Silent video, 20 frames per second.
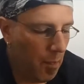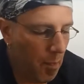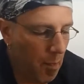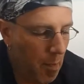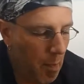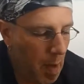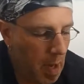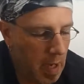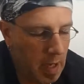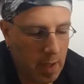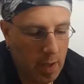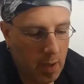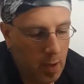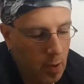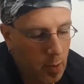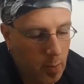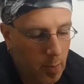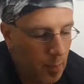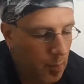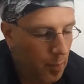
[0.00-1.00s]
make
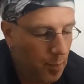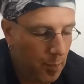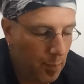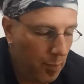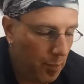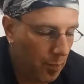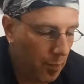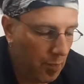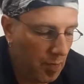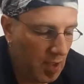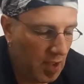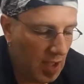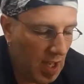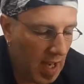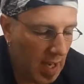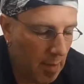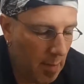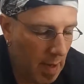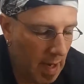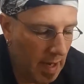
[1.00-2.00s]

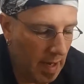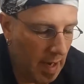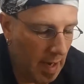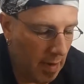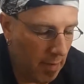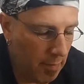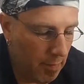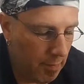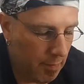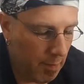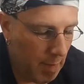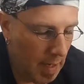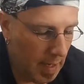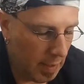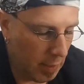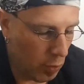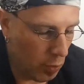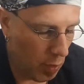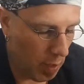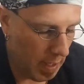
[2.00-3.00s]
Sandman have
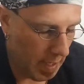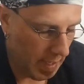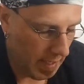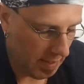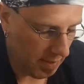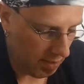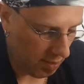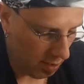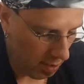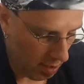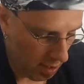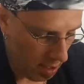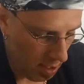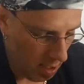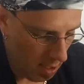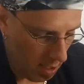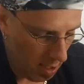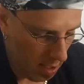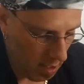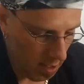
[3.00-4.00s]
extra hands.
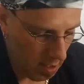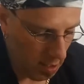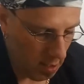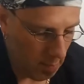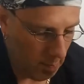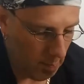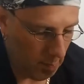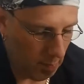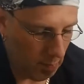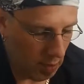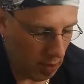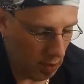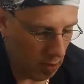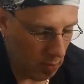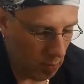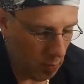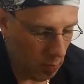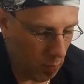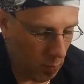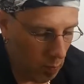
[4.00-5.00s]

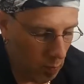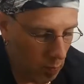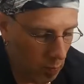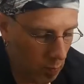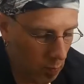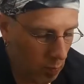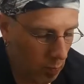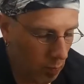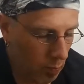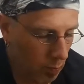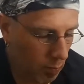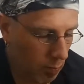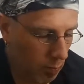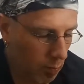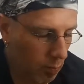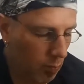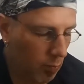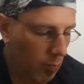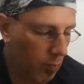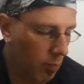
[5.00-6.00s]
So
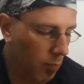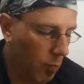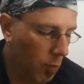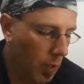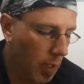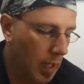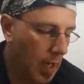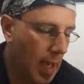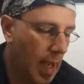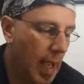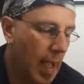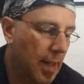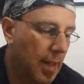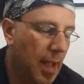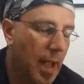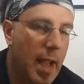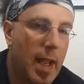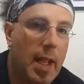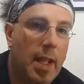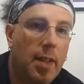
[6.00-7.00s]
we're going to add
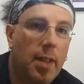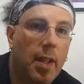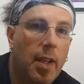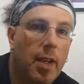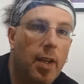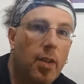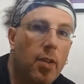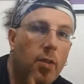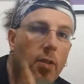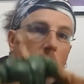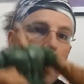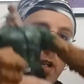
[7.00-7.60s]
the hand there.